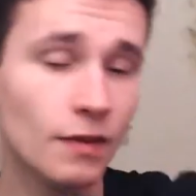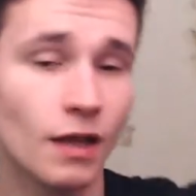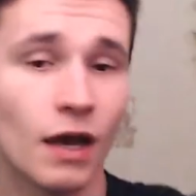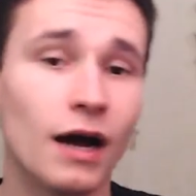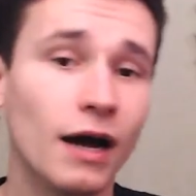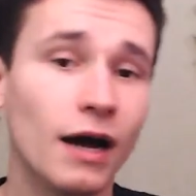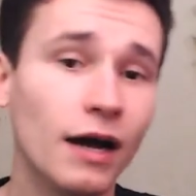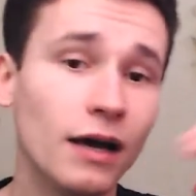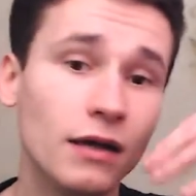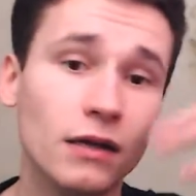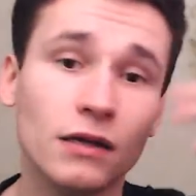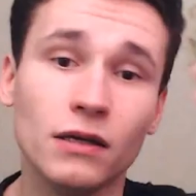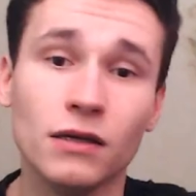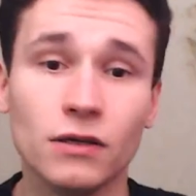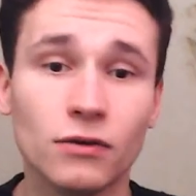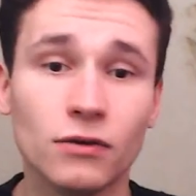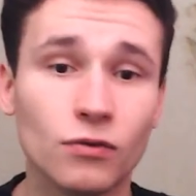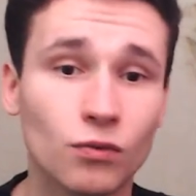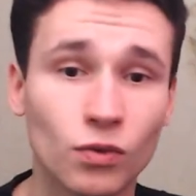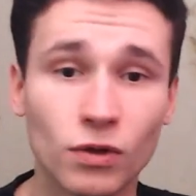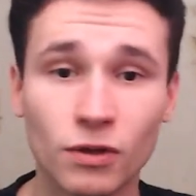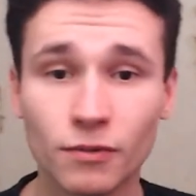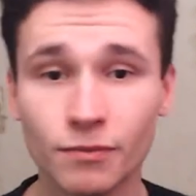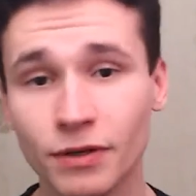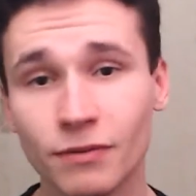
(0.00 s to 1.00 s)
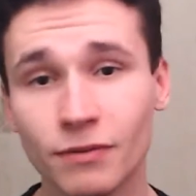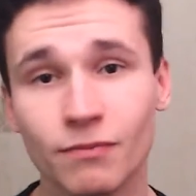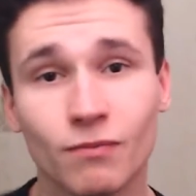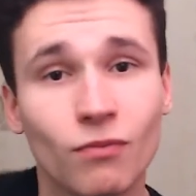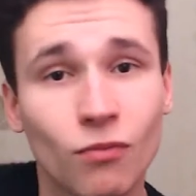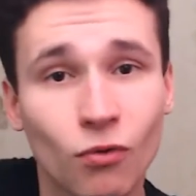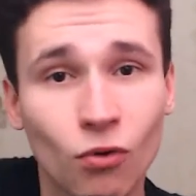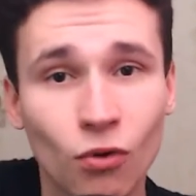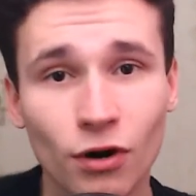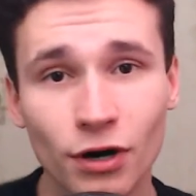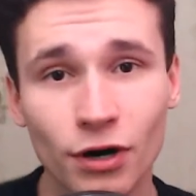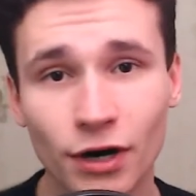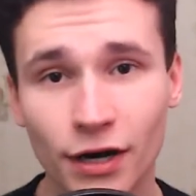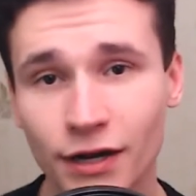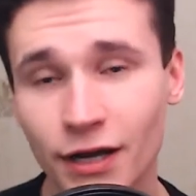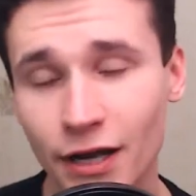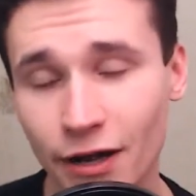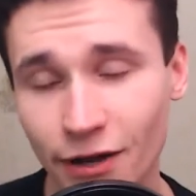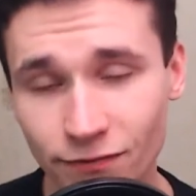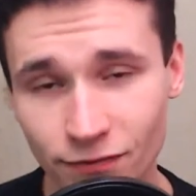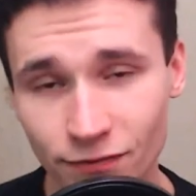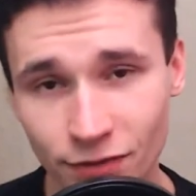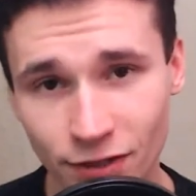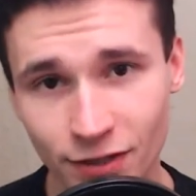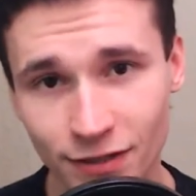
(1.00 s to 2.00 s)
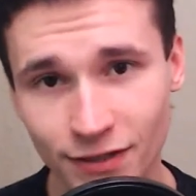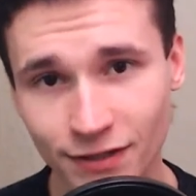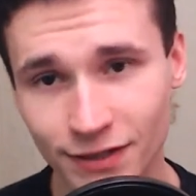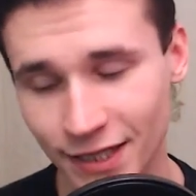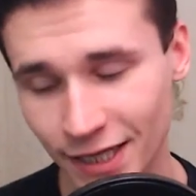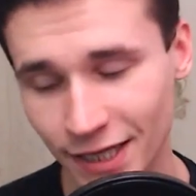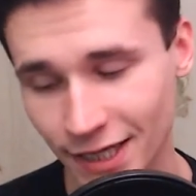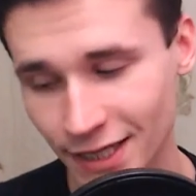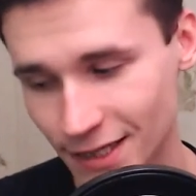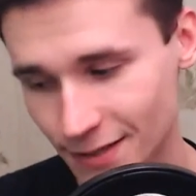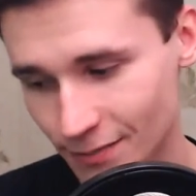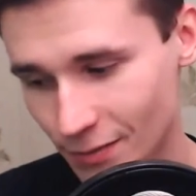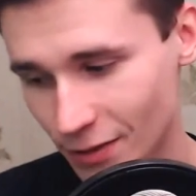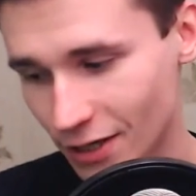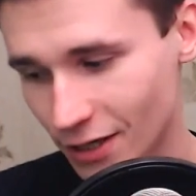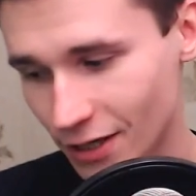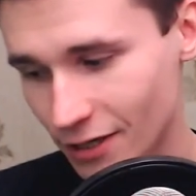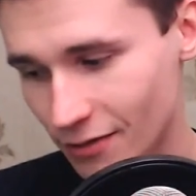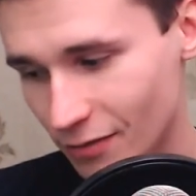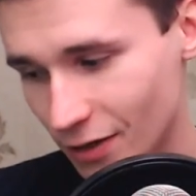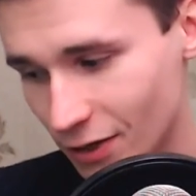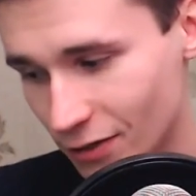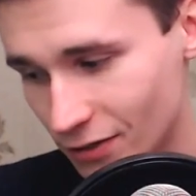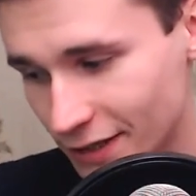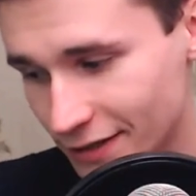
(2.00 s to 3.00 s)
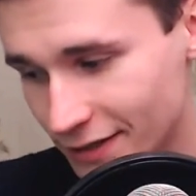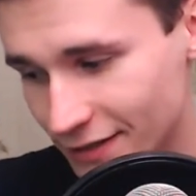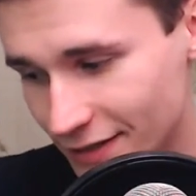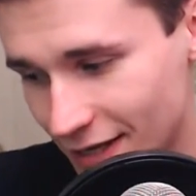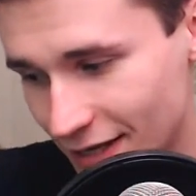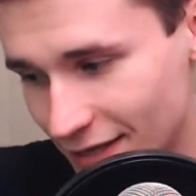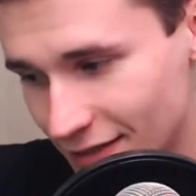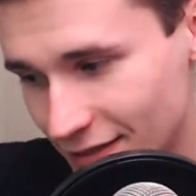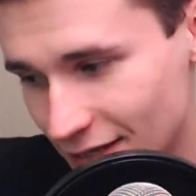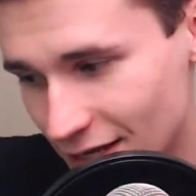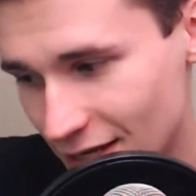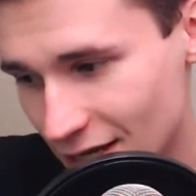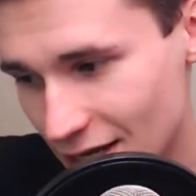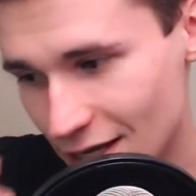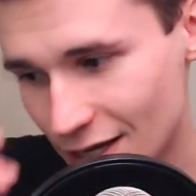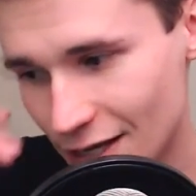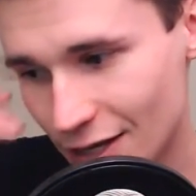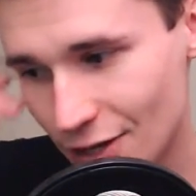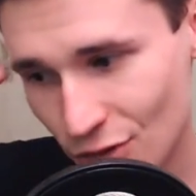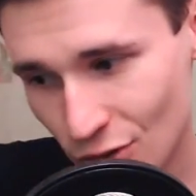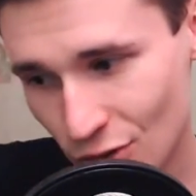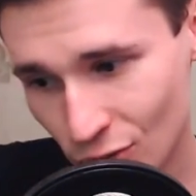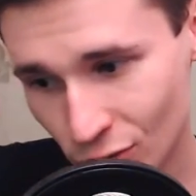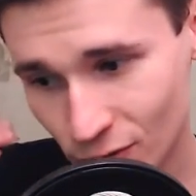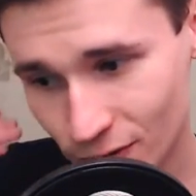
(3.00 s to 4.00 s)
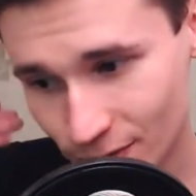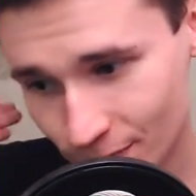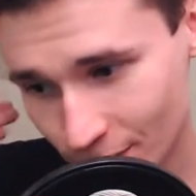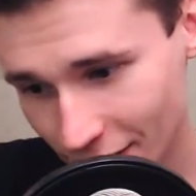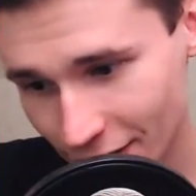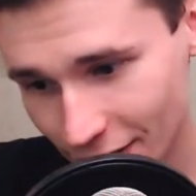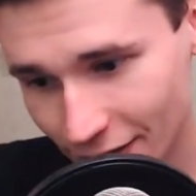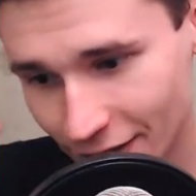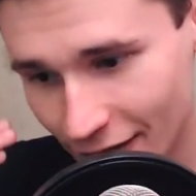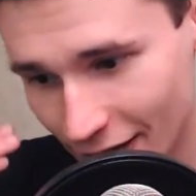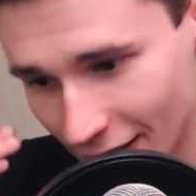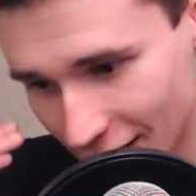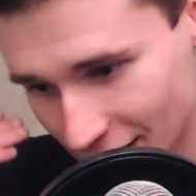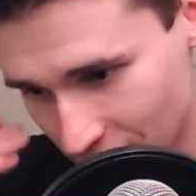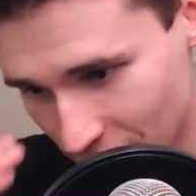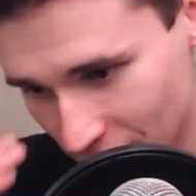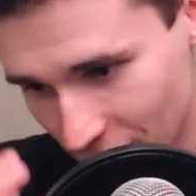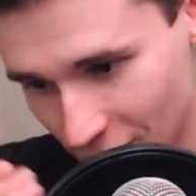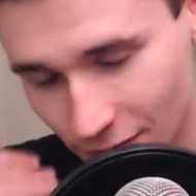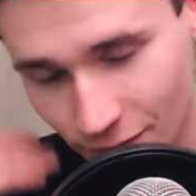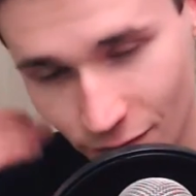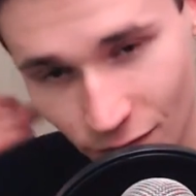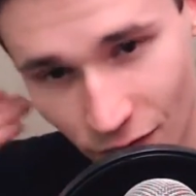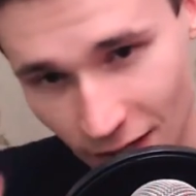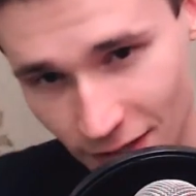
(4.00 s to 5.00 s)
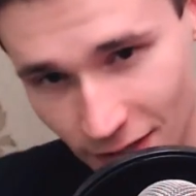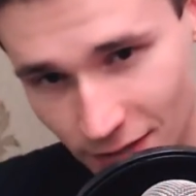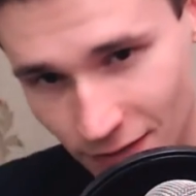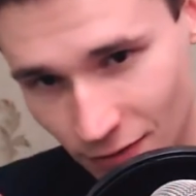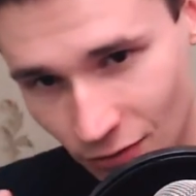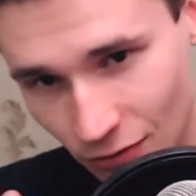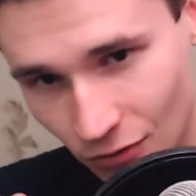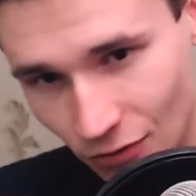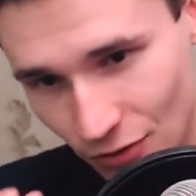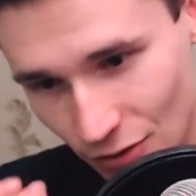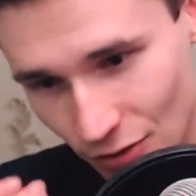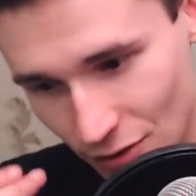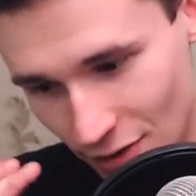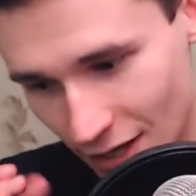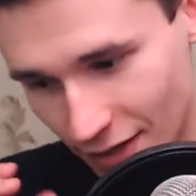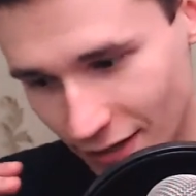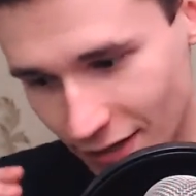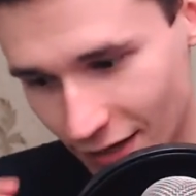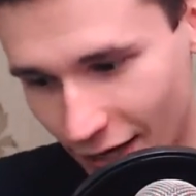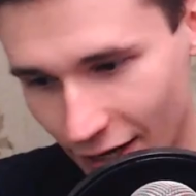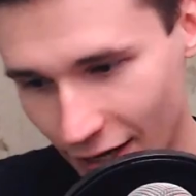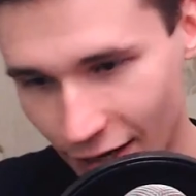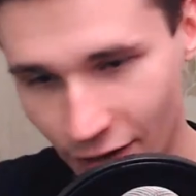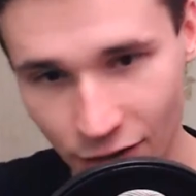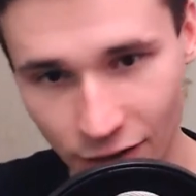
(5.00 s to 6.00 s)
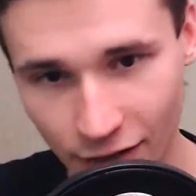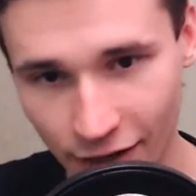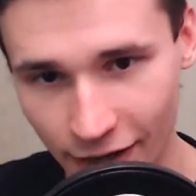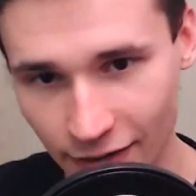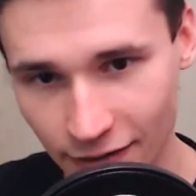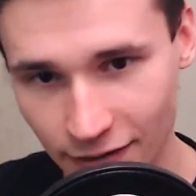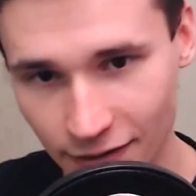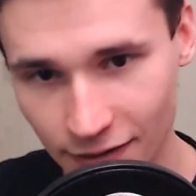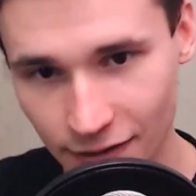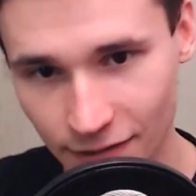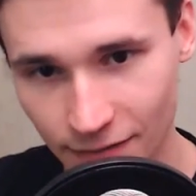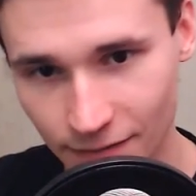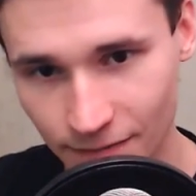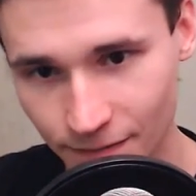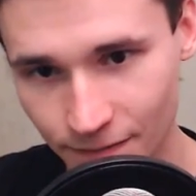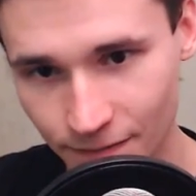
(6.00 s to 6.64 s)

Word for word: I will be more confident in speaking about it and through speaking I speak faster than I write